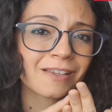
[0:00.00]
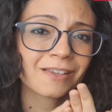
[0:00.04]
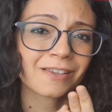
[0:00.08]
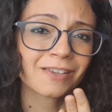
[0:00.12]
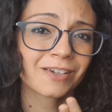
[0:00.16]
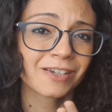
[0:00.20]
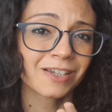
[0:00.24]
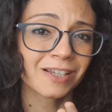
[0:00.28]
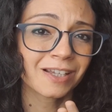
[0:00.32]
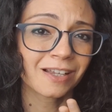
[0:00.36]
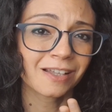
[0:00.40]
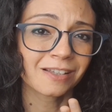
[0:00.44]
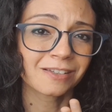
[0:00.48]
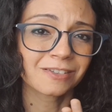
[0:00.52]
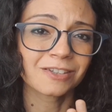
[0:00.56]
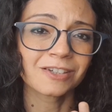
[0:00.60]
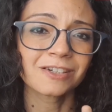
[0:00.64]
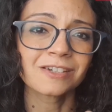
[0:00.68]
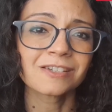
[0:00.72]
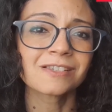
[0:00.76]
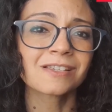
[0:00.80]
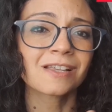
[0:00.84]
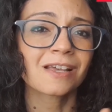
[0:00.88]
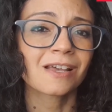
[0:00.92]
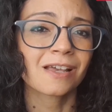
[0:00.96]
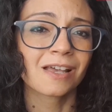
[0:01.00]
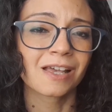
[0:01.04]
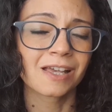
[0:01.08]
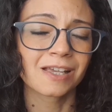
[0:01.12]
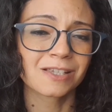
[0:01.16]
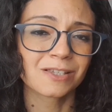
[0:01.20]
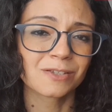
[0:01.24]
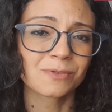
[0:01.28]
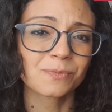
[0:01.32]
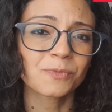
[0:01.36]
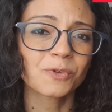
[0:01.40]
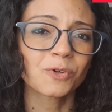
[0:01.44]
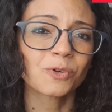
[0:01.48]
3 letters, a
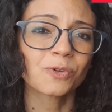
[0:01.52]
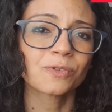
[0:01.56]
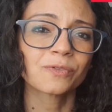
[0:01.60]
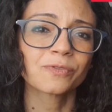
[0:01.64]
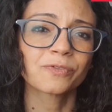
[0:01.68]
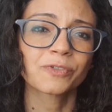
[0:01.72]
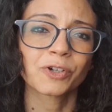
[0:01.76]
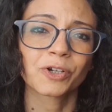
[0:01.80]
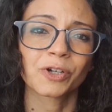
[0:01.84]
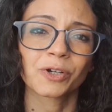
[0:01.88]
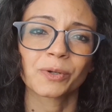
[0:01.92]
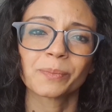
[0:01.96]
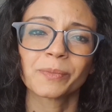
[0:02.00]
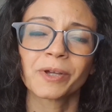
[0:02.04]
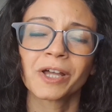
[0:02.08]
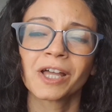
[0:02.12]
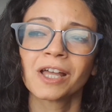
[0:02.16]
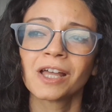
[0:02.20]
small verb.